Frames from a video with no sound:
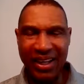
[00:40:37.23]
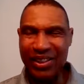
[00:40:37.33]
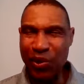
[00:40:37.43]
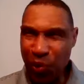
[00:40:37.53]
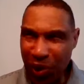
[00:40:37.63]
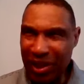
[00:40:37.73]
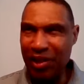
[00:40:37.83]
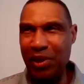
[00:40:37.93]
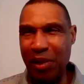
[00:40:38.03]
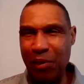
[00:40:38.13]
as a rookie
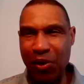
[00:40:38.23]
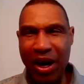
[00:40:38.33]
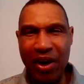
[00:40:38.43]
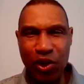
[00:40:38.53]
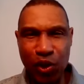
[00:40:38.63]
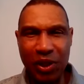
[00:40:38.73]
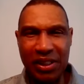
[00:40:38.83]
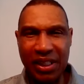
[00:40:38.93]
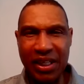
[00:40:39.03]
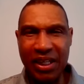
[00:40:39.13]
to be able to go out and do what
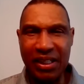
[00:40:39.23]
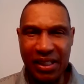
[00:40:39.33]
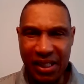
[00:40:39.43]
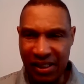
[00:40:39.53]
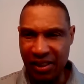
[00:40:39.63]
he did and